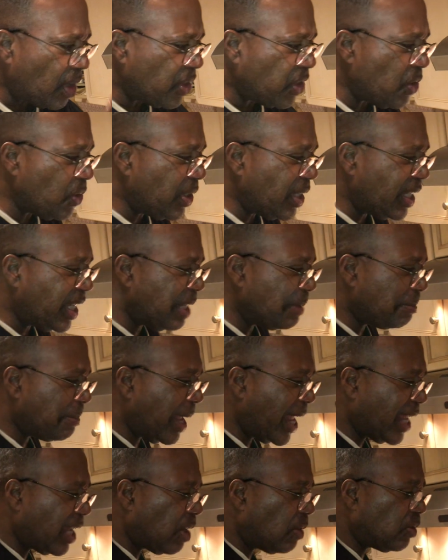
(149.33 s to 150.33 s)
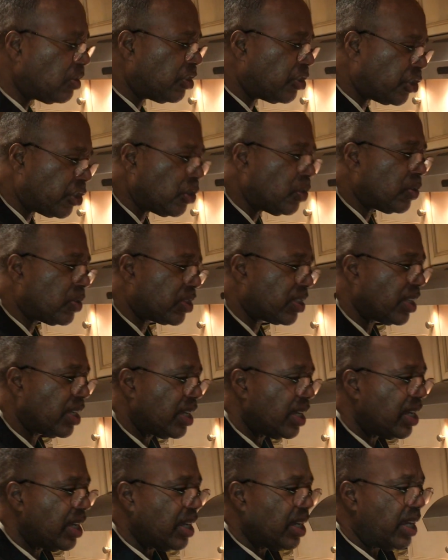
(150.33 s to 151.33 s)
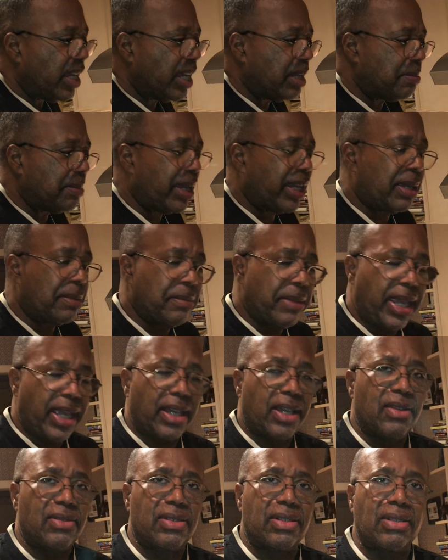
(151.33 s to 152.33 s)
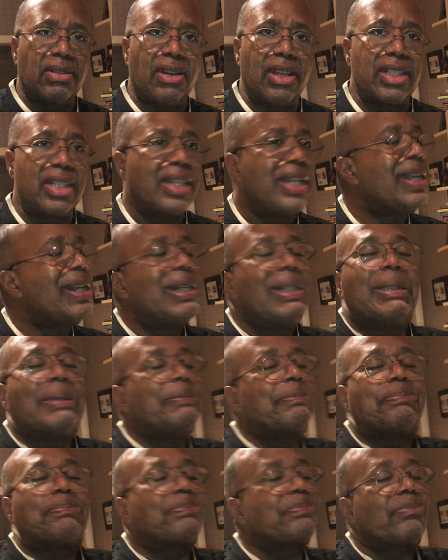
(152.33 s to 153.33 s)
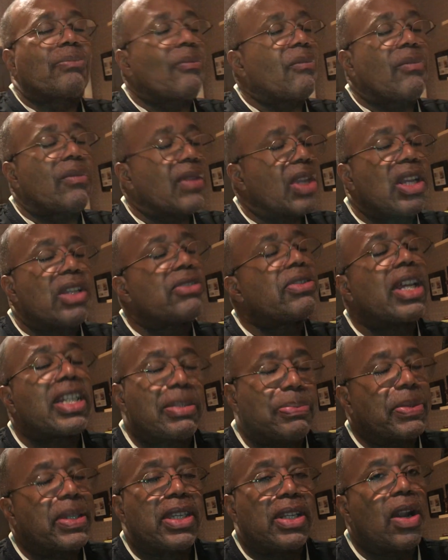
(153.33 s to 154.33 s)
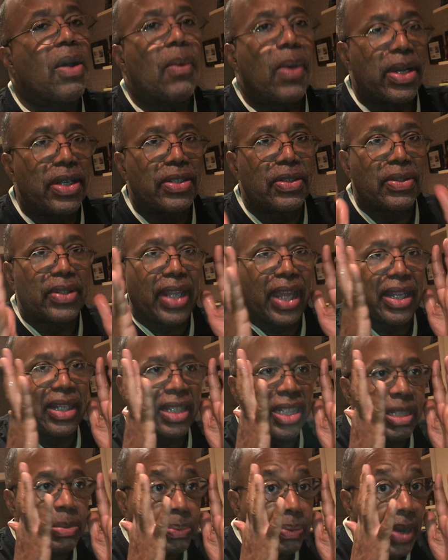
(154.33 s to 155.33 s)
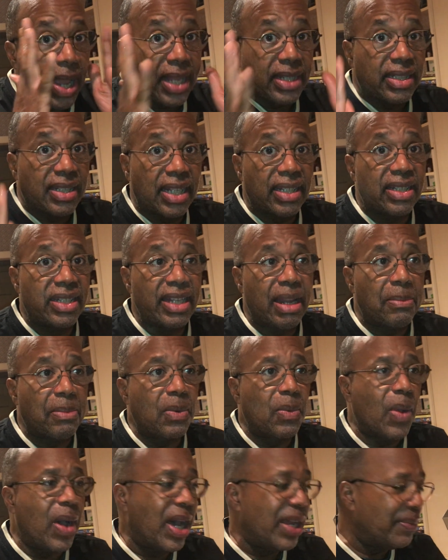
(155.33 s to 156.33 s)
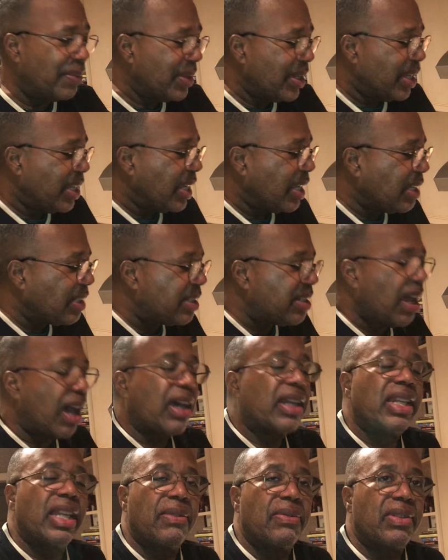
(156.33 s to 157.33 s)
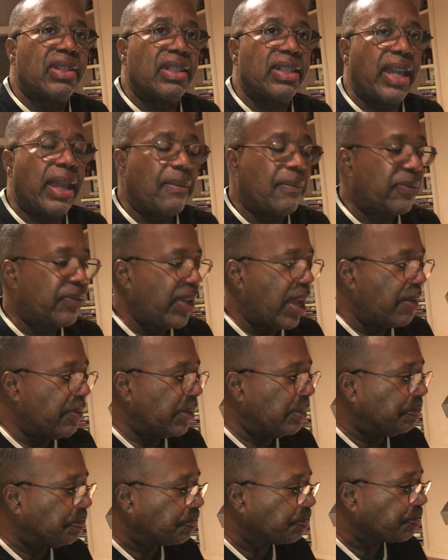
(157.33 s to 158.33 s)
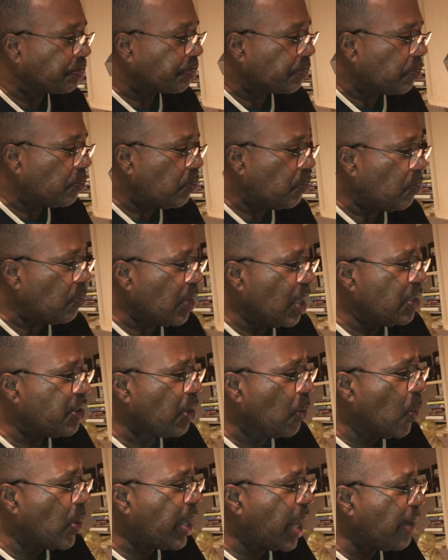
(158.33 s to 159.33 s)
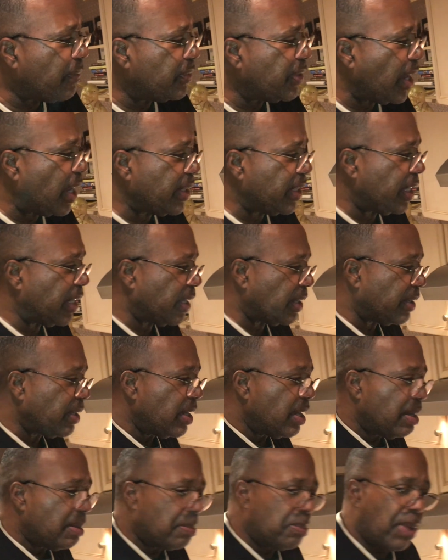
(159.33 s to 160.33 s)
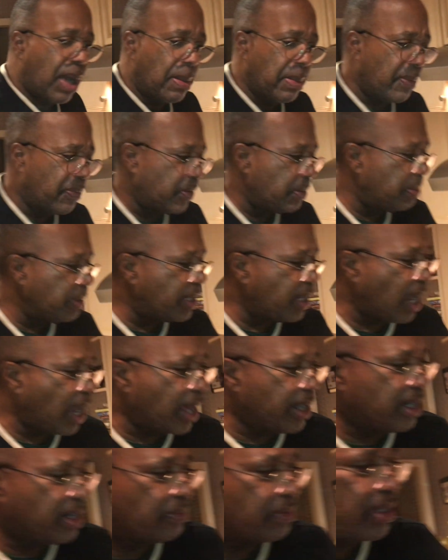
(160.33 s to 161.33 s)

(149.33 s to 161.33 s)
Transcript: you can get mango juice and make a mango sauce. Trust me, you don't want to do that. It's process number one. It's not going to give you the same flavor. So what I've done here, Barbara, if you'd be kind enough to